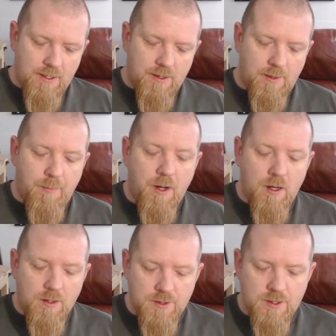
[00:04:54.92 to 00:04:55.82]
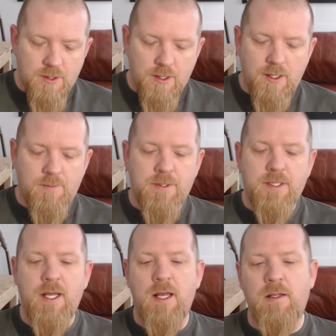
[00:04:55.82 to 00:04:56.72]
The pods
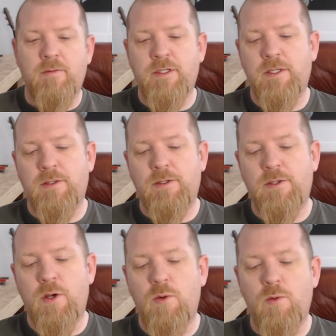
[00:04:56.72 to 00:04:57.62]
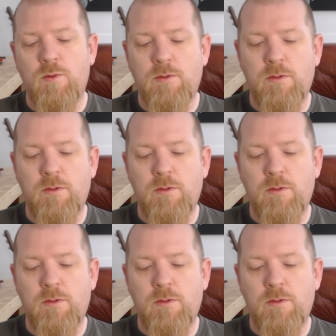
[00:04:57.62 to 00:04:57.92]
themselves, so